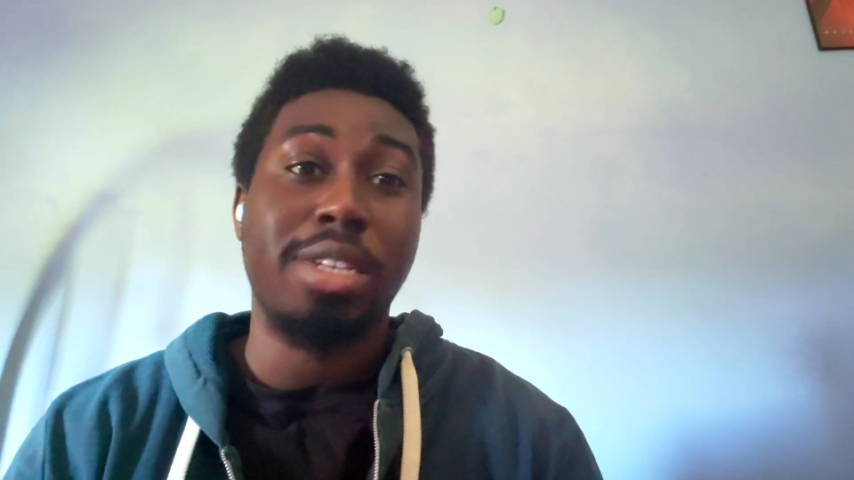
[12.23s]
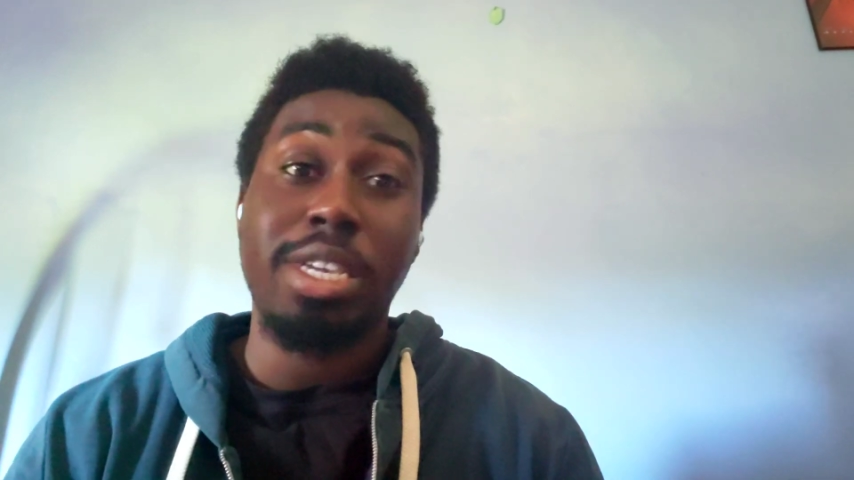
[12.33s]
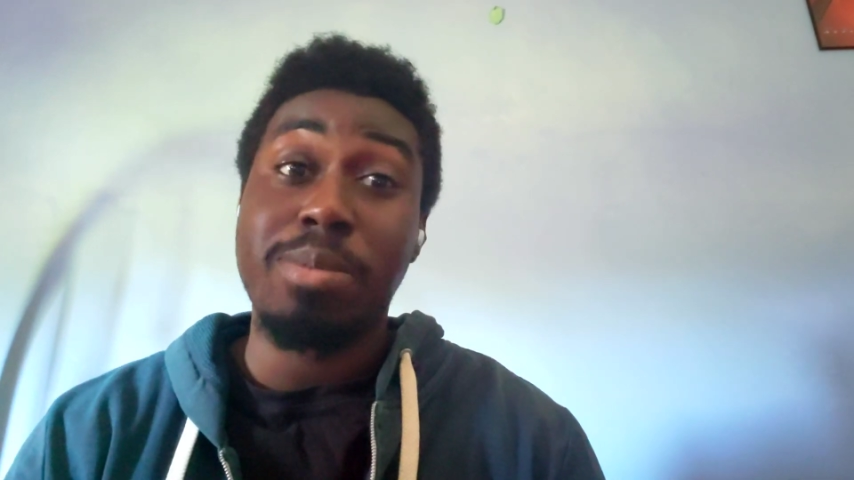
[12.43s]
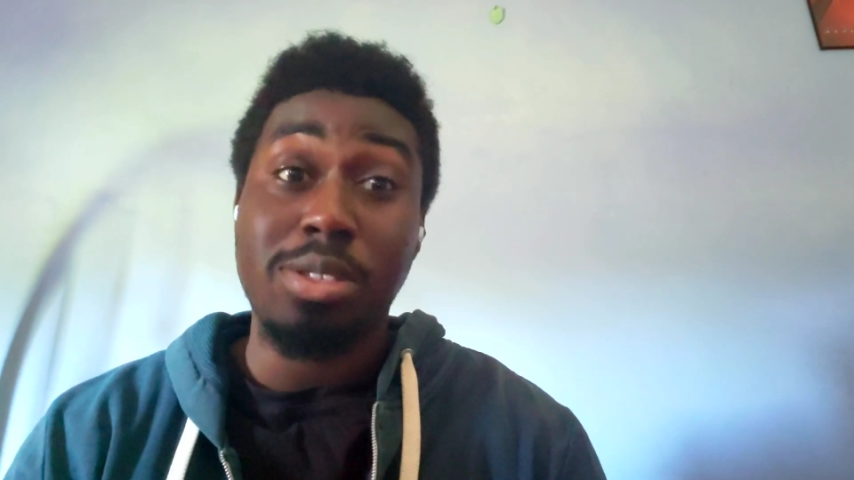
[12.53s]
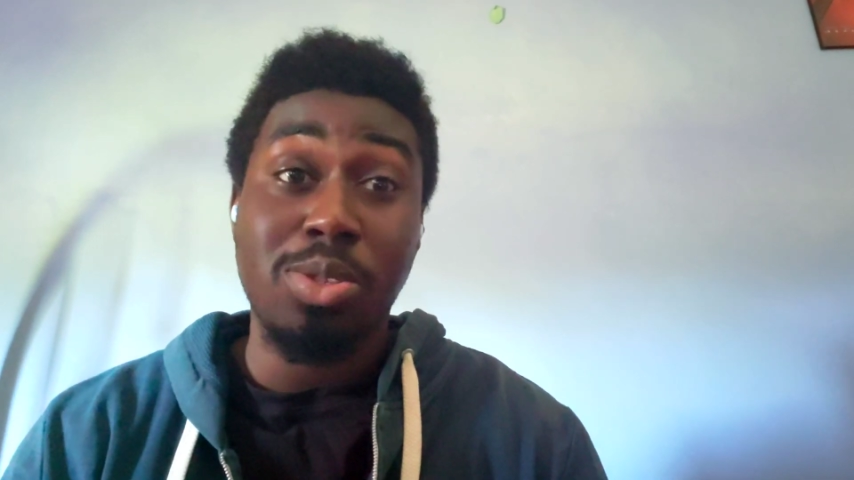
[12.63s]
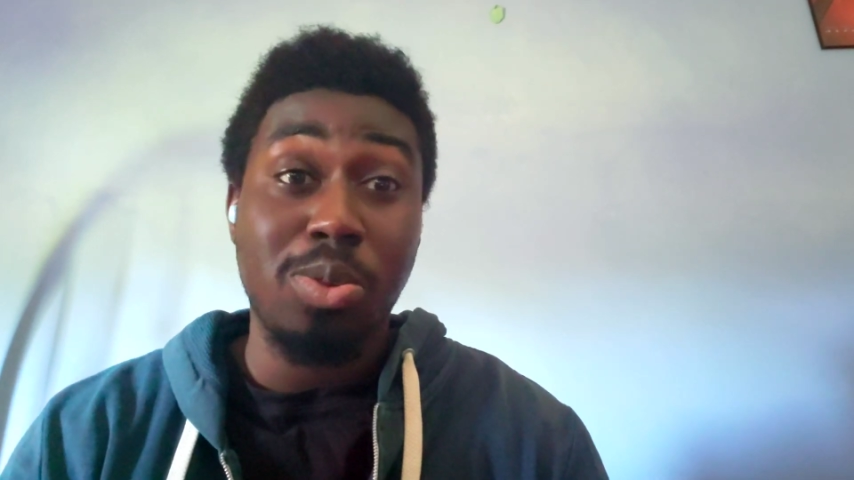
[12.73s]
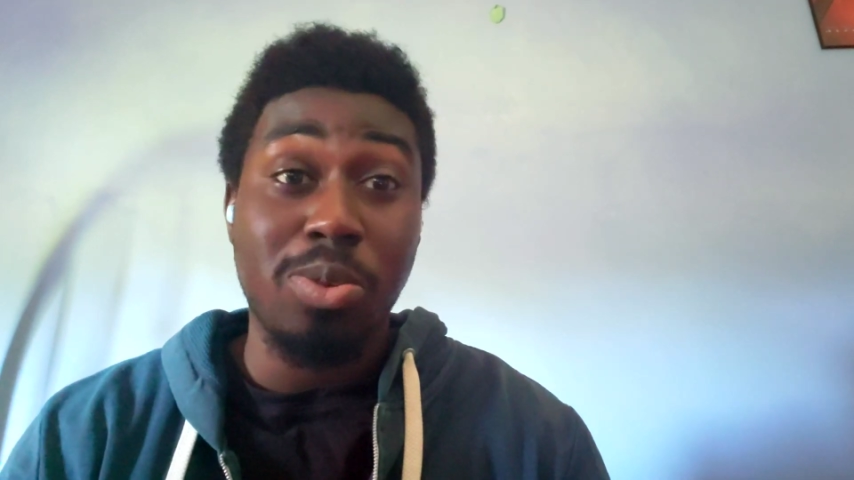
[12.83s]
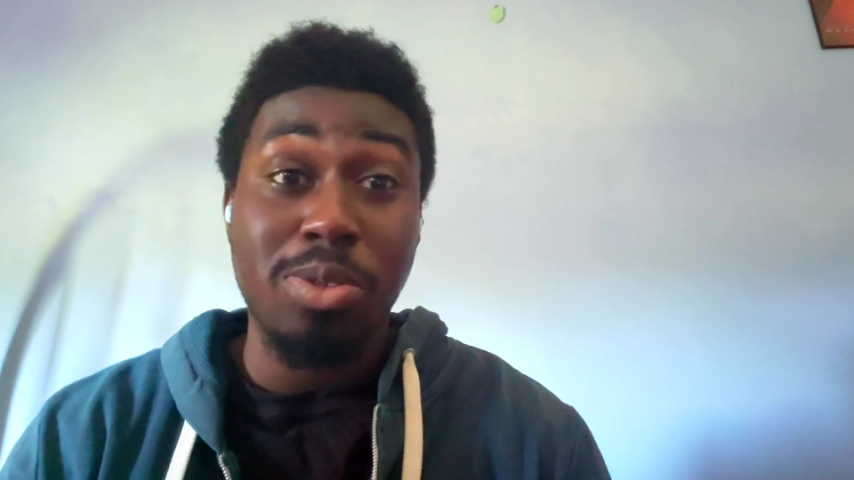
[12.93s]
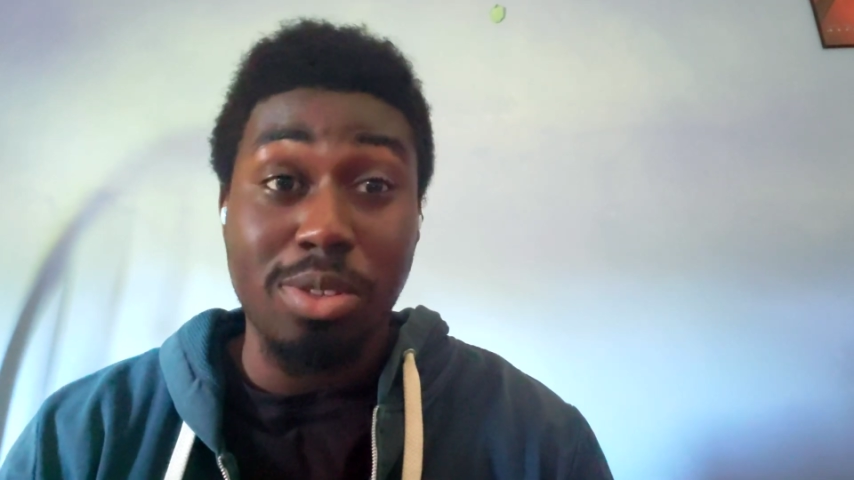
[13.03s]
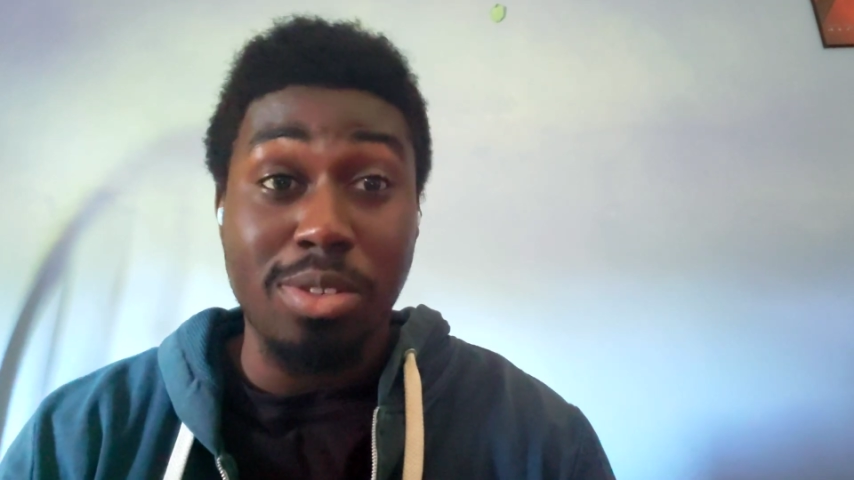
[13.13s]
Demon
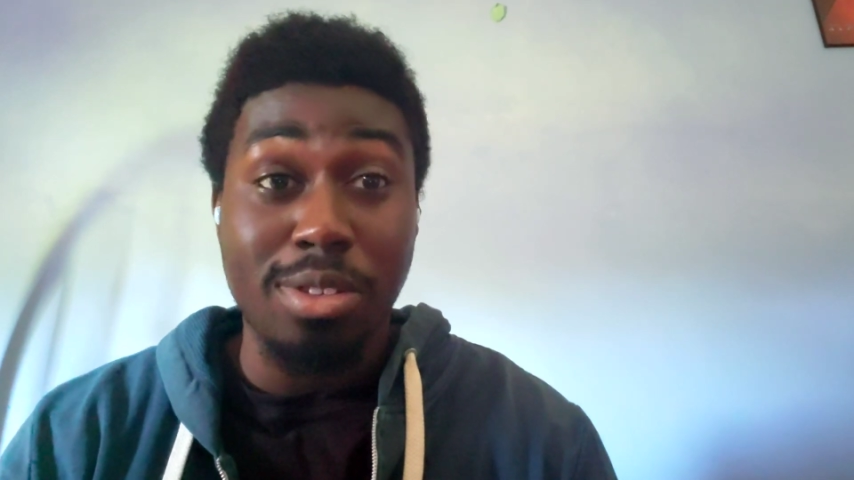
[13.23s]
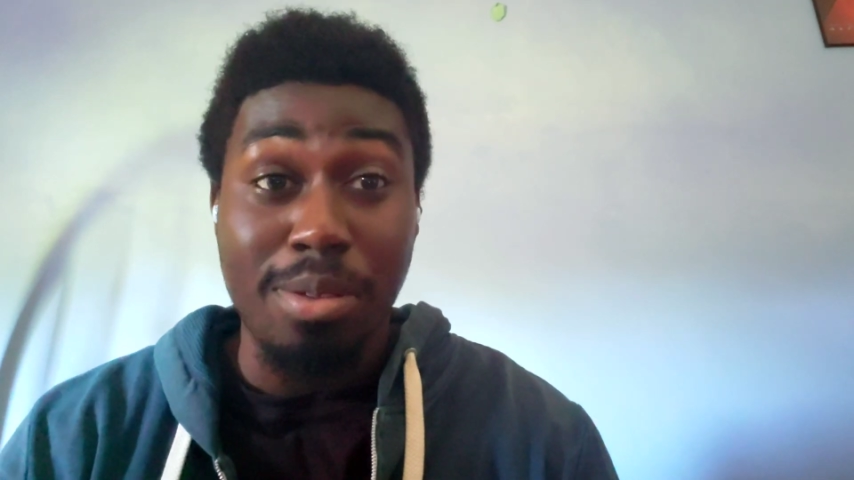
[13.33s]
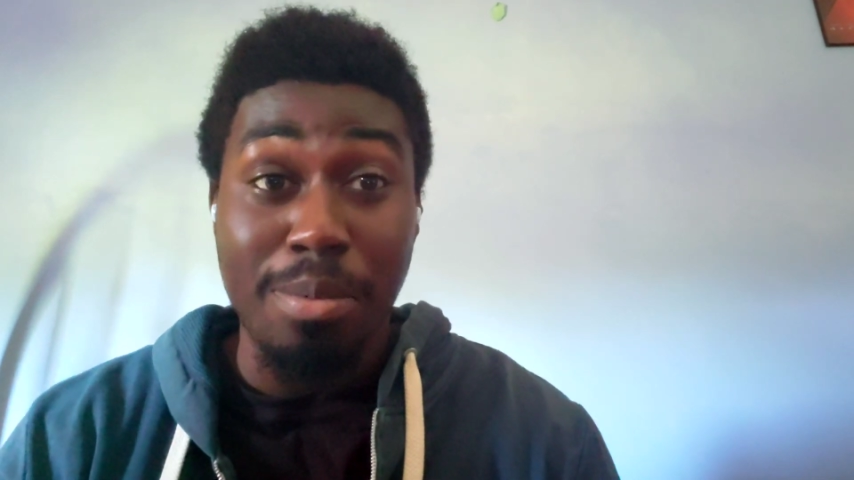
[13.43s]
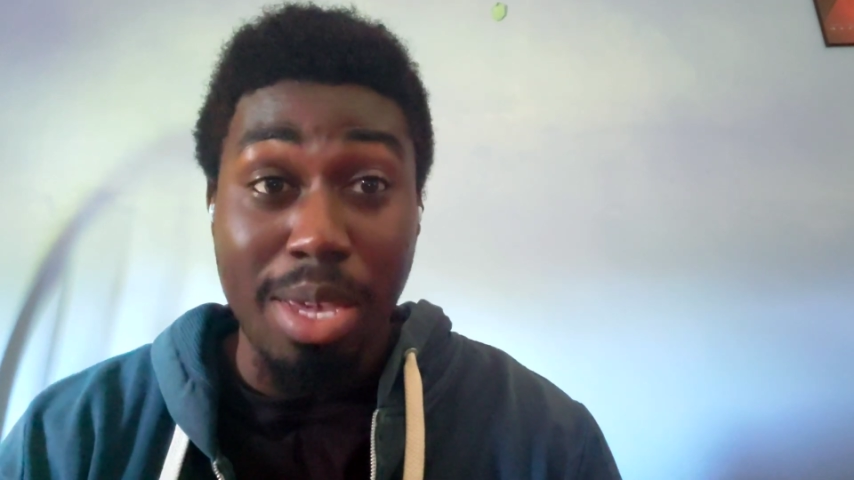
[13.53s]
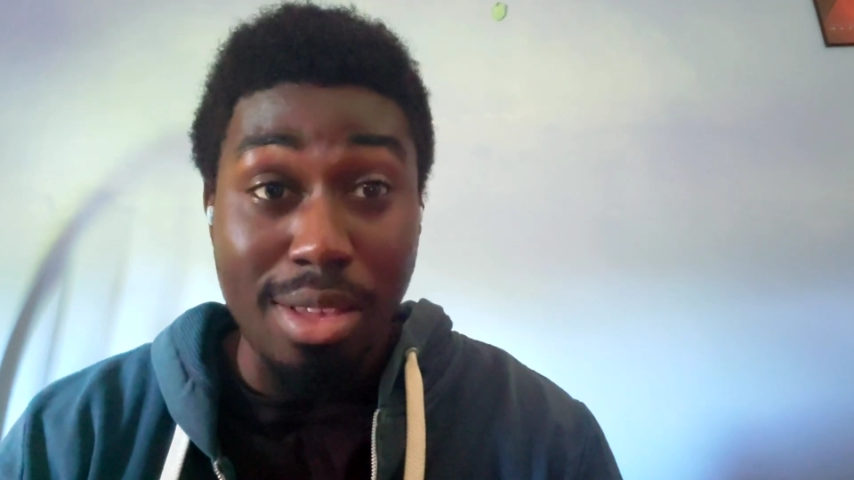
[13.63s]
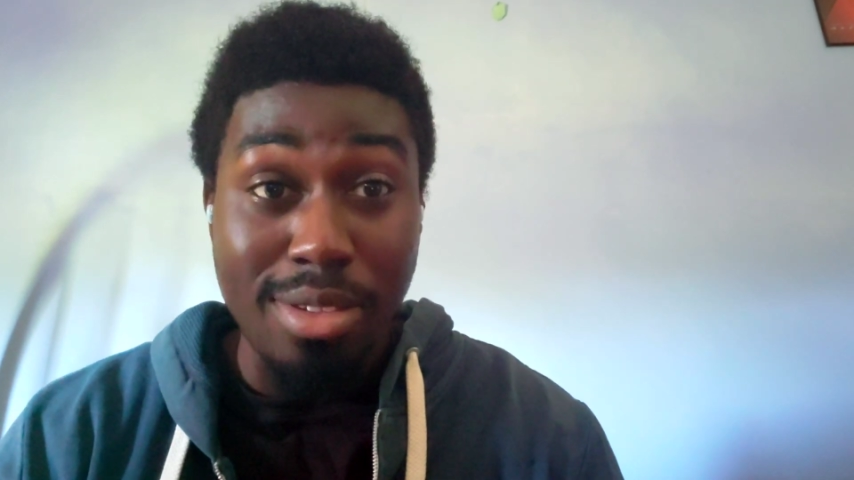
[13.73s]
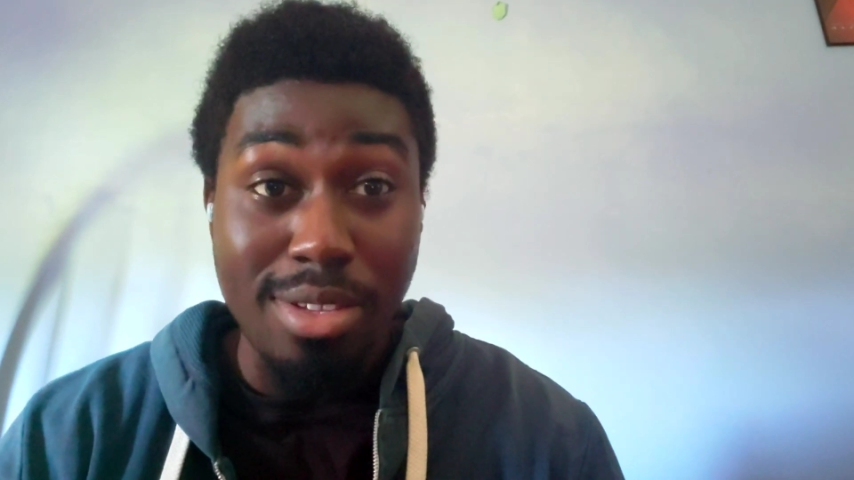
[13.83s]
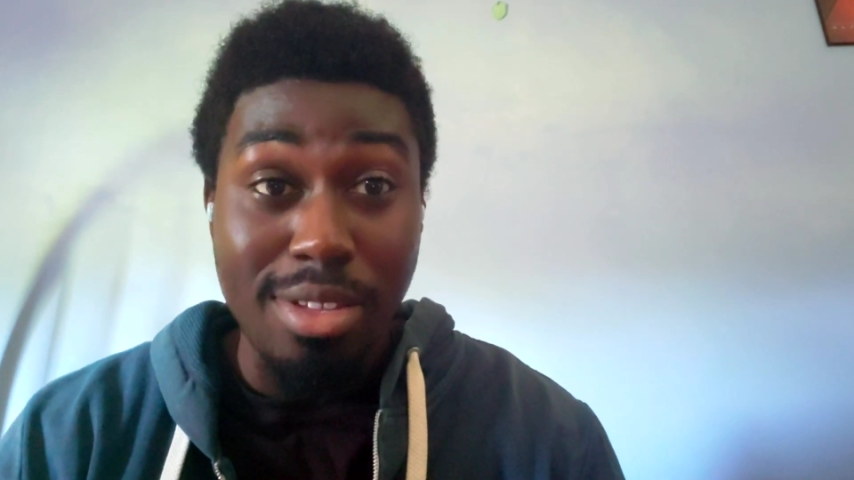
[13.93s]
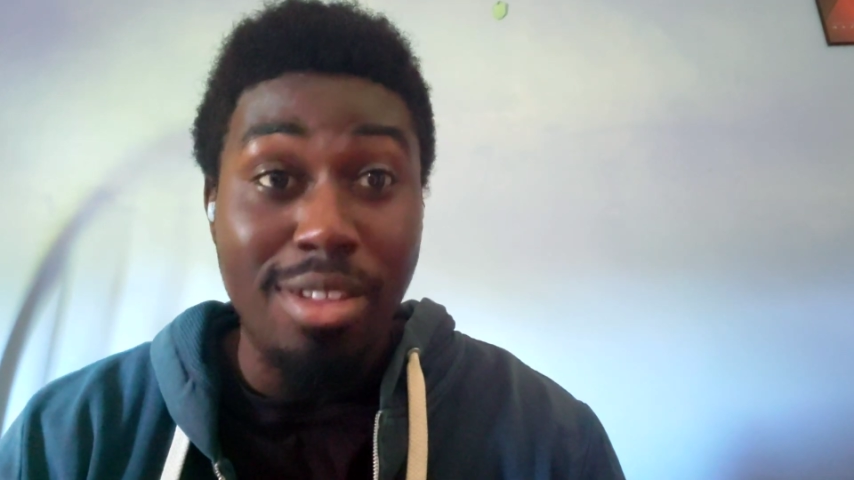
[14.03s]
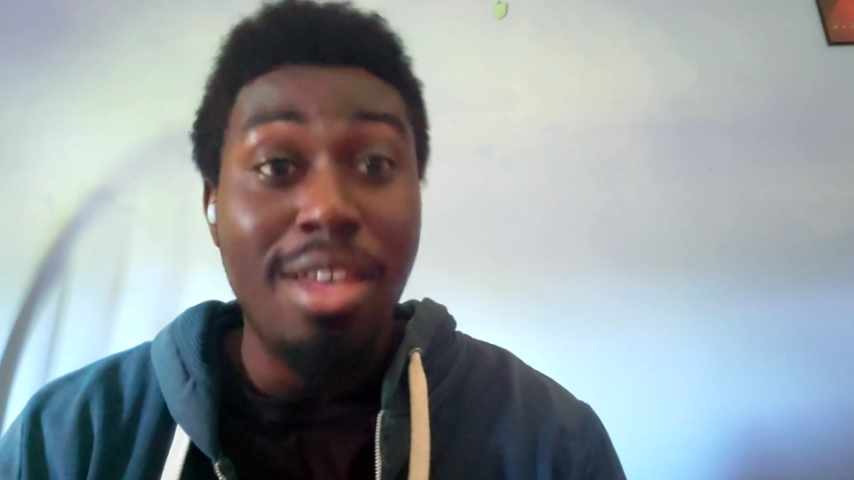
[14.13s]
Souls looks
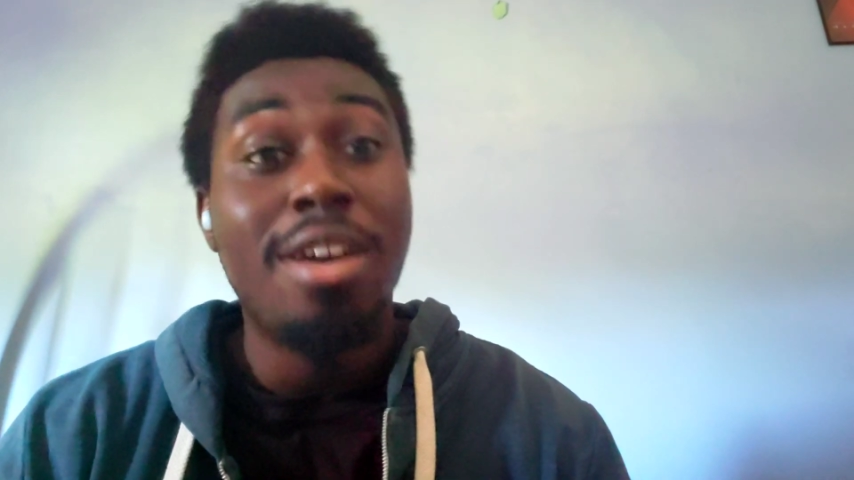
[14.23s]
amazing,